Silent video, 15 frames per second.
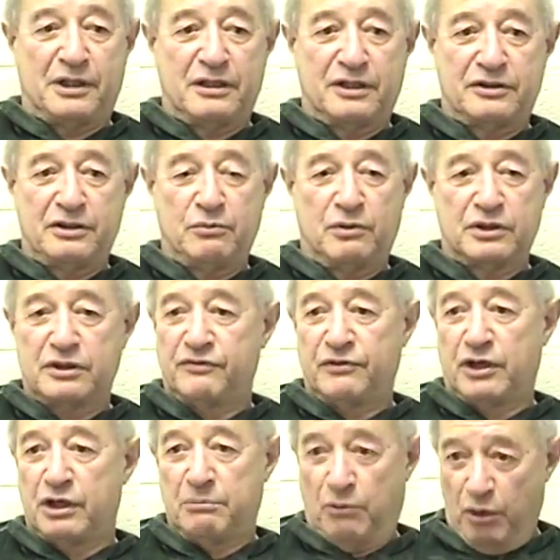because he wasn't
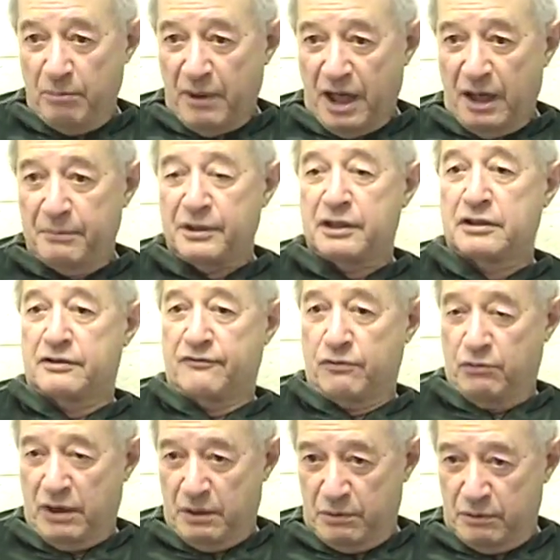very mobile because of
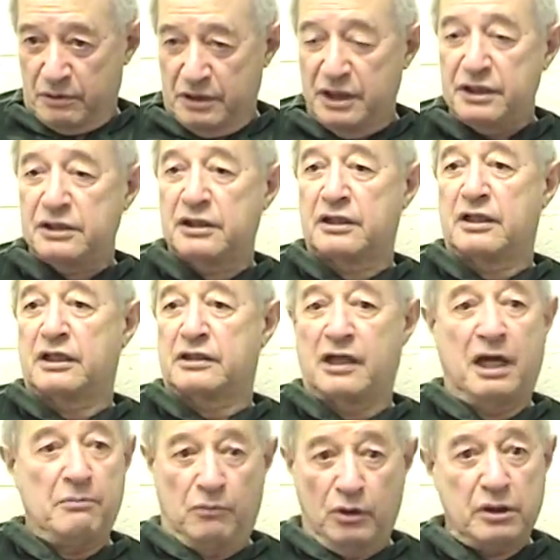the way we were teaching at that
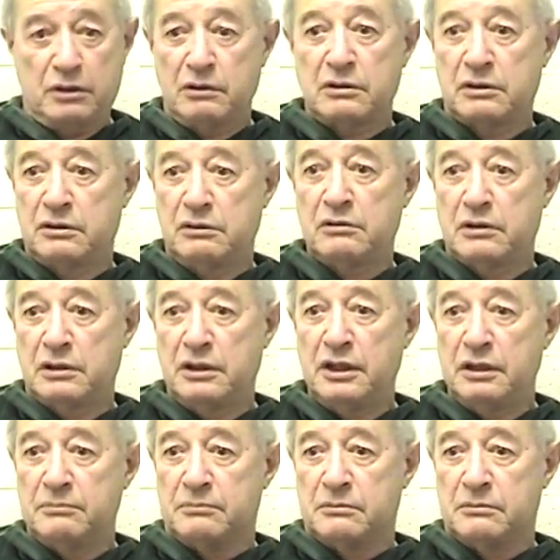time, boy, you could hit him.